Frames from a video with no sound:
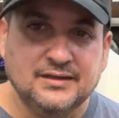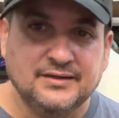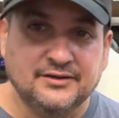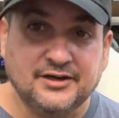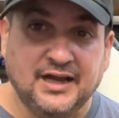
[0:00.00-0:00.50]

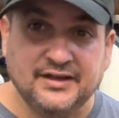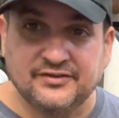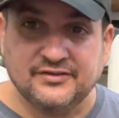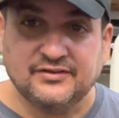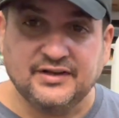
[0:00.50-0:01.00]
Now
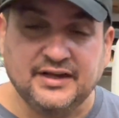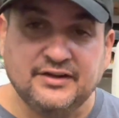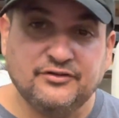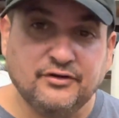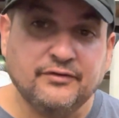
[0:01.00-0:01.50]
guys, today
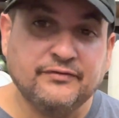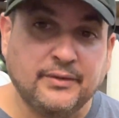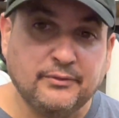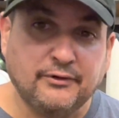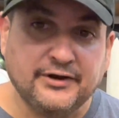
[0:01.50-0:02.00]
is your
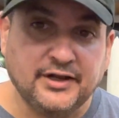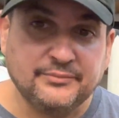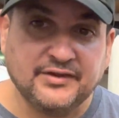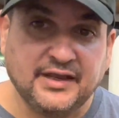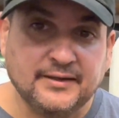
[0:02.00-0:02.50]
February
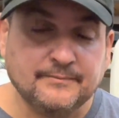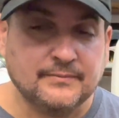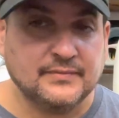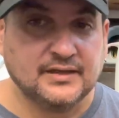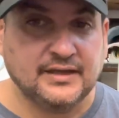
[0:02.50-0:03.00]
update,
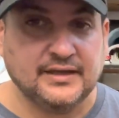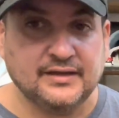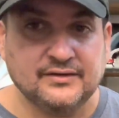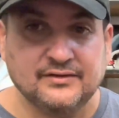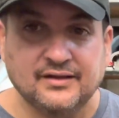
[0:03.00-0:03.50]

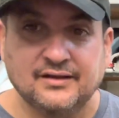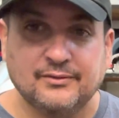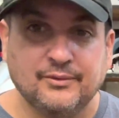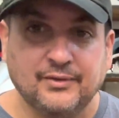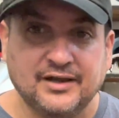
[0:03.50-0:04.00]
and
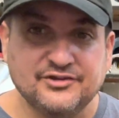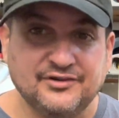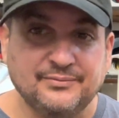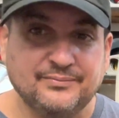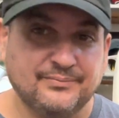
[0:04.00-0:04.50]
I
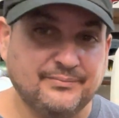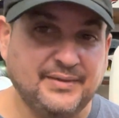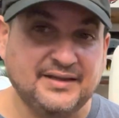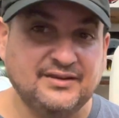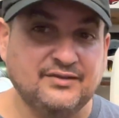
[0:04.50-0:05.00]
should
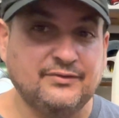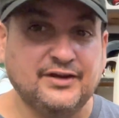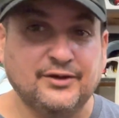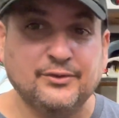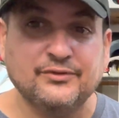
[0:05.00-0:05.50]
make these
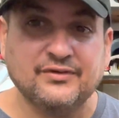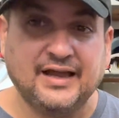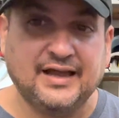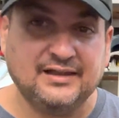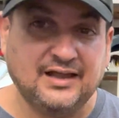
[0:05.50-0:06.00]
videos
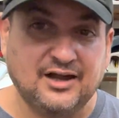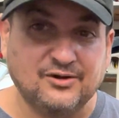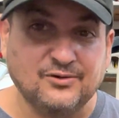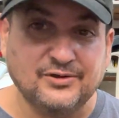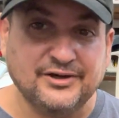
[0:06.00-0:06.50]
a lot
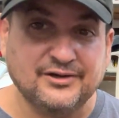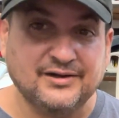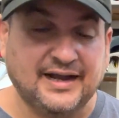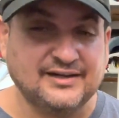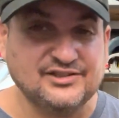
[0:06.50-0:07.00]
earlier,
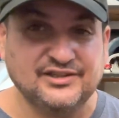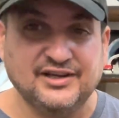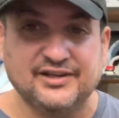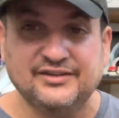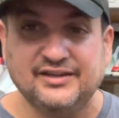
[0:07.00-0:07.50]
actually
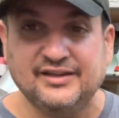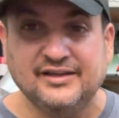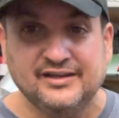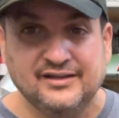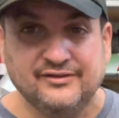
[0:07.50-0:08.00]
on the
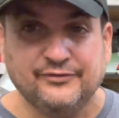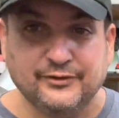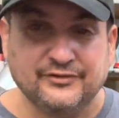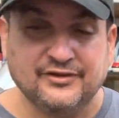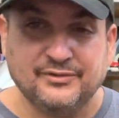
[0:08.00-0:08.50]

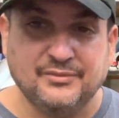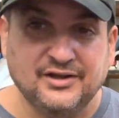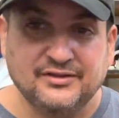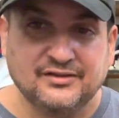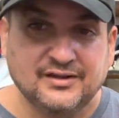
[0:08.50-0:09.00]
1st of the month,